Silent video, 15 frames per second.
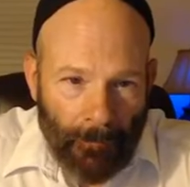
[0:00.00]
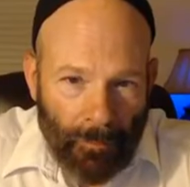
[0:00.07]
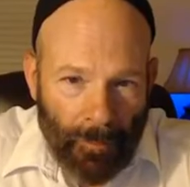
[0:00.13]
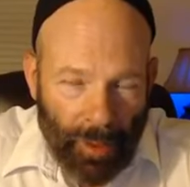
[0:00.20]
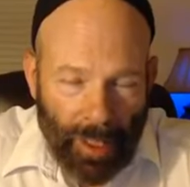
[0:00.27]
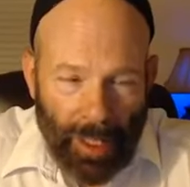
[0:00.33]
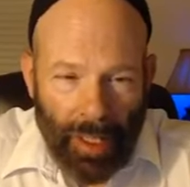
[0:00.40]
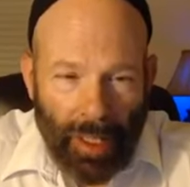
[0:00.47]

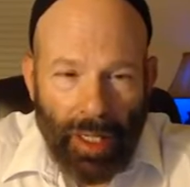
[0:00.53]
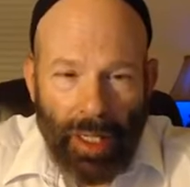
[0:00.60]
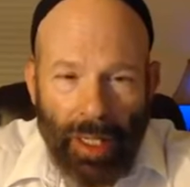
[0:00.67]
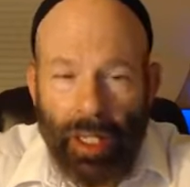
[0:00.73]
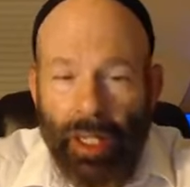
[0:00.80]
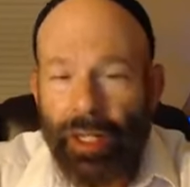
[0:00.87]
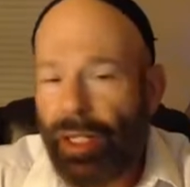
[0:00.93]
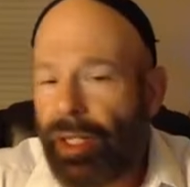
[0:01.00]
all right?
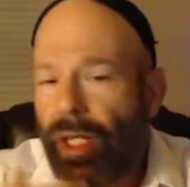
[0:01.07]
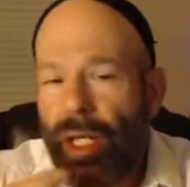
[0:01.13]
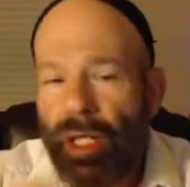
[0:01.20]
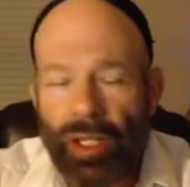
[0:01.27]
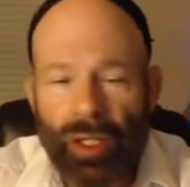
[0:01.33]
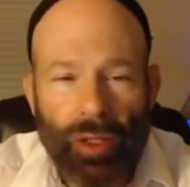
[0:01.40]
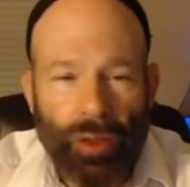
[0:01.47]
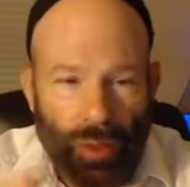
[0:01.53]
This
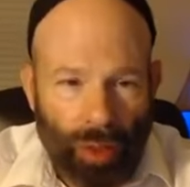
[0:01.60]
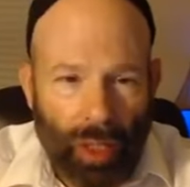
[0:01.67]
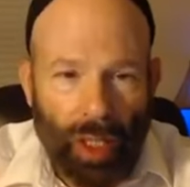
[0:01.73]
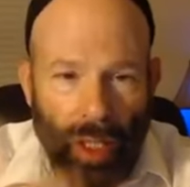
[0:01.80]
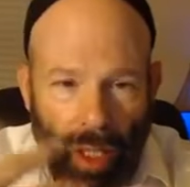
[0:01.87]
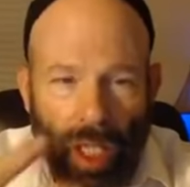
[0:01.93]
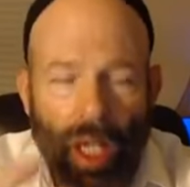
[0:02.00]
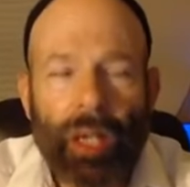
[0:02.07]
gets into a
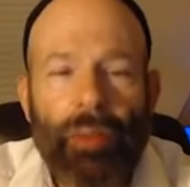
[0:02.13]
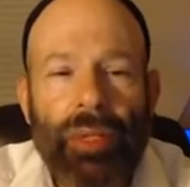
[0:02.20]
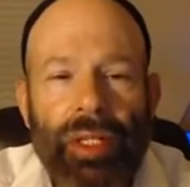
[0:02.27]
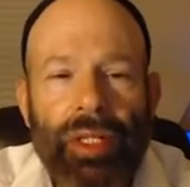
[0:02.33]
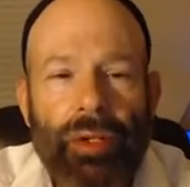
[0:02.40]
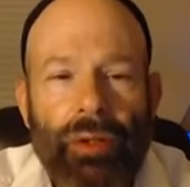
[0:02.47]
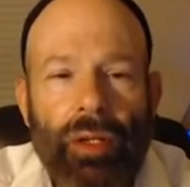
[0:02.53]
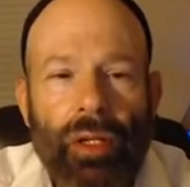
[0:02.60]
lot of
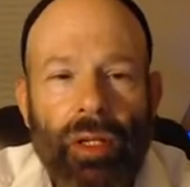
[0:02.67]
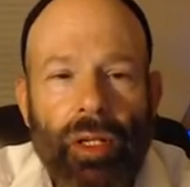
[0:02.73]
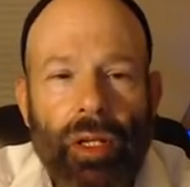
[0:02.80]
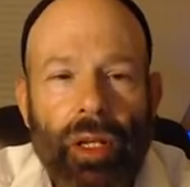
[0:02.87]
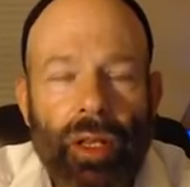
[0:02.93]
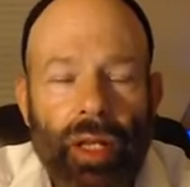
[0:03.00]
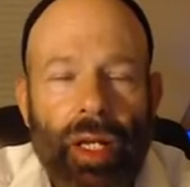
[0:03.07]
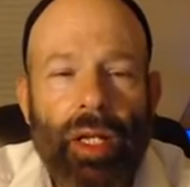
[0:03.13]
material
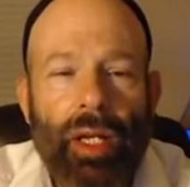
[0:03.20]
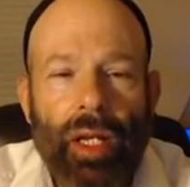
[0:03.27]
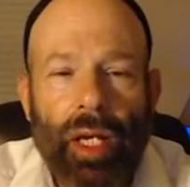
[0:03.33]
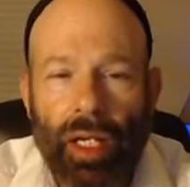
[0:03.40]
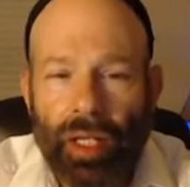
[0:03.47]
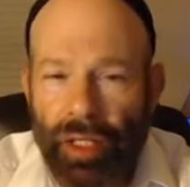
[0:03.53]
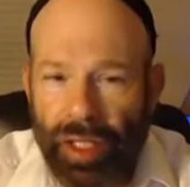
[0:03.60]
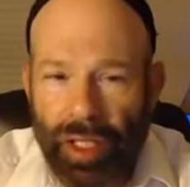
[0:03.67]
that
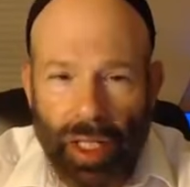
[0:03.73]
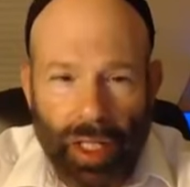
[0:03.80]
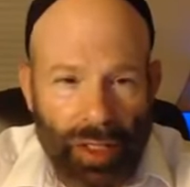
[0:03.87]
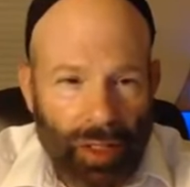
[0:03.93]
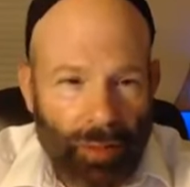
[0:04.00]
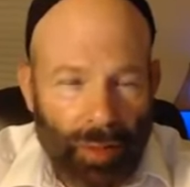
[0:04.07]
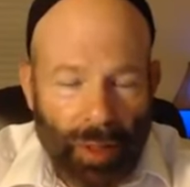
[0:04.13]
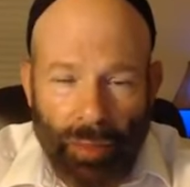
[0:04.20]
I
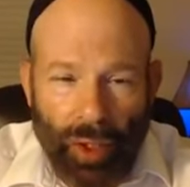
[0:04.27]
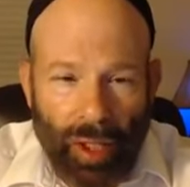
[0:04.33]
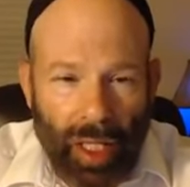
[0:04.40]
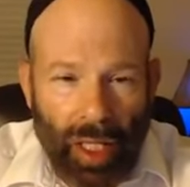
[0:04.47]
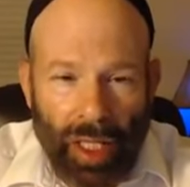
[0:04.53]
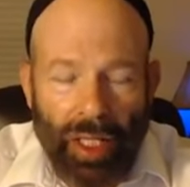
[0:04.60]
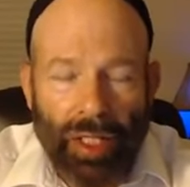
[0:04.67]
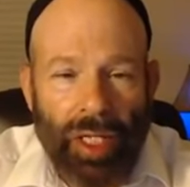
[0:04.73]
discussed in my book,
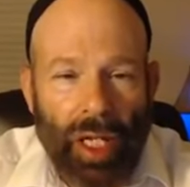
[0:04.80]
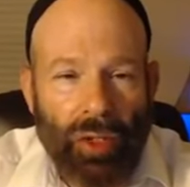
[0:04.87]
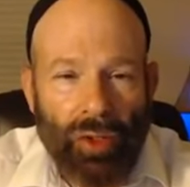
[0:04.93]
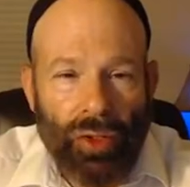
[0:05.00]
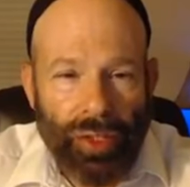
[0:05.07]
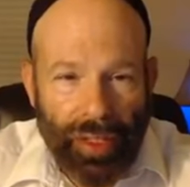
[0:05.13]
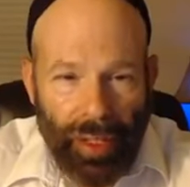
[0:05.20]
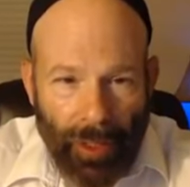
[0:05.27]
Aliens,
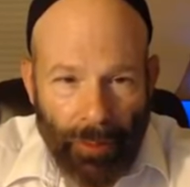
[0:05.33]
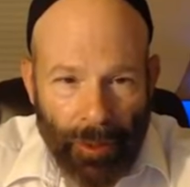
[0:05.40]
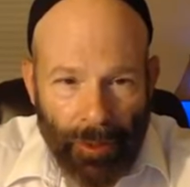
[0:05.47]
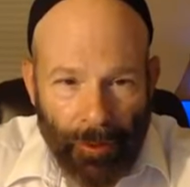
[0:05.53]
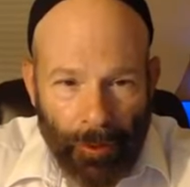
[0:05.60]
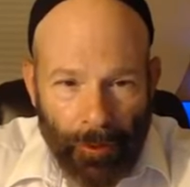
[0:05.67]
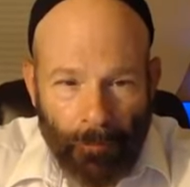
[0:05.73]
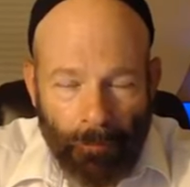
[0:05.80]
Angels, and
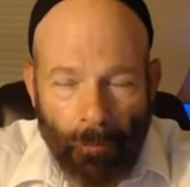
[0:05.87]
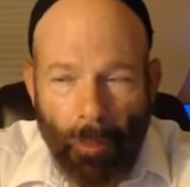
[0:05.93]
Demons,